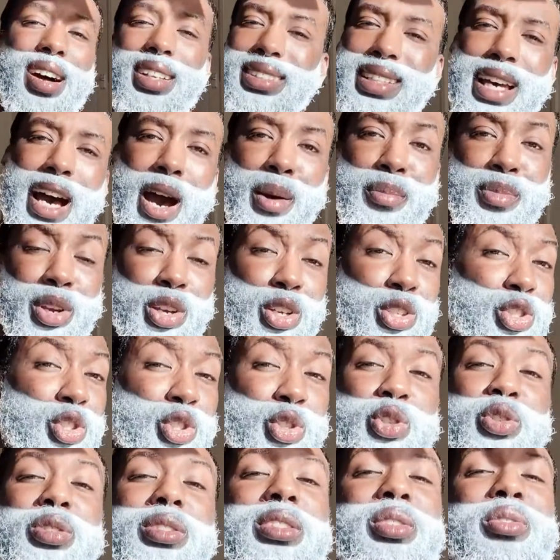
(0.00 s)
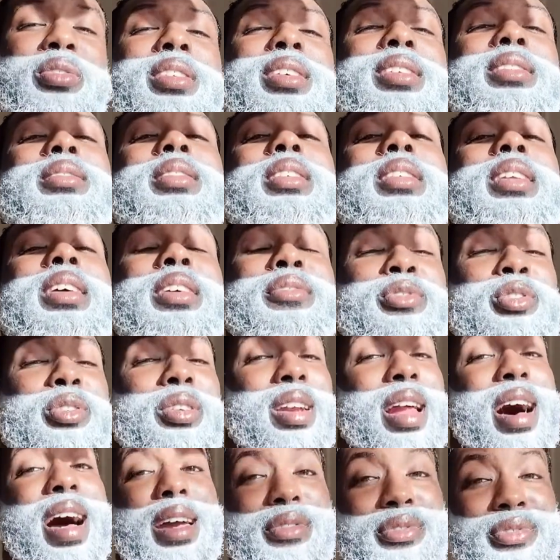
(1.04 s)
it out because you still need to live your
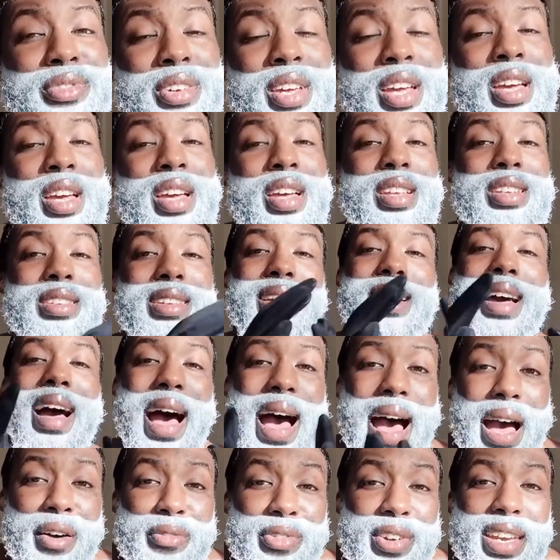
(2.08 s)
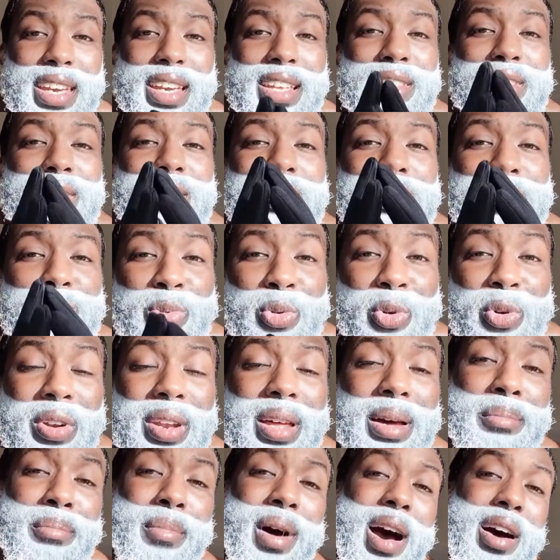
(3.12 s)
life. Have it in small
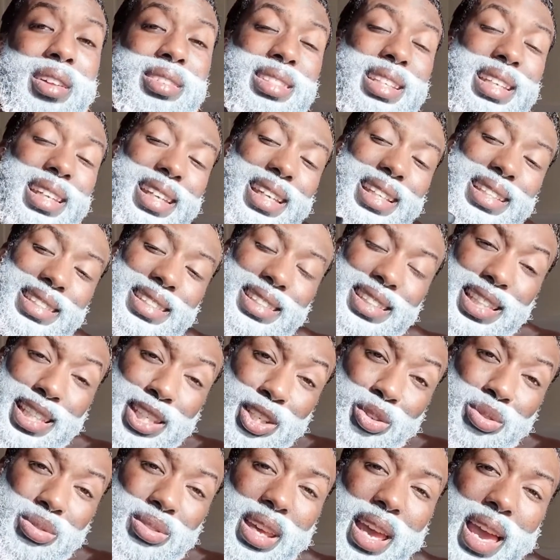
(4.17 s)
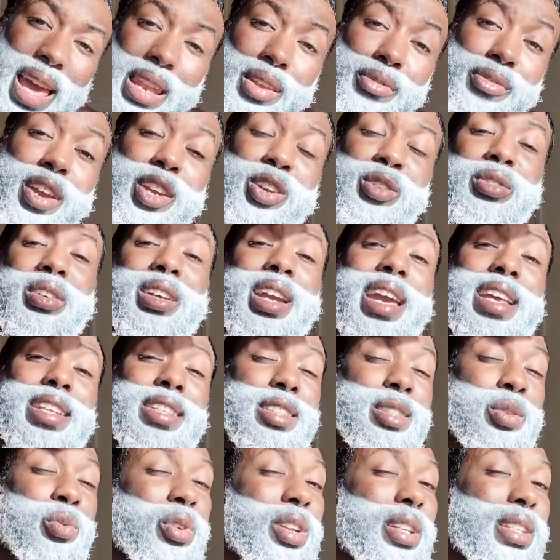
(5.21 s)
amounts and continue to elevate your
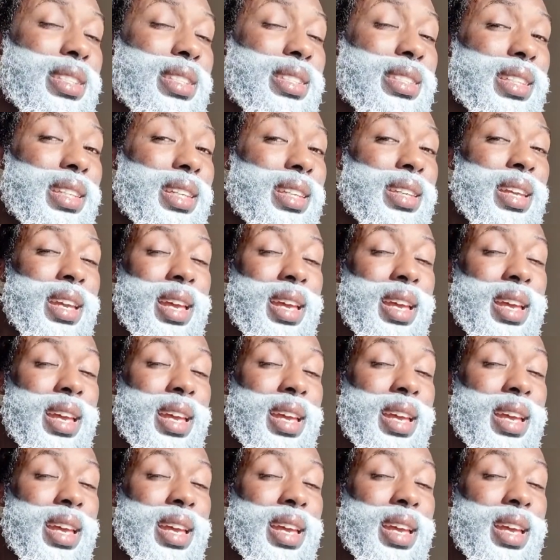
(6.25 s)
gains. You want to see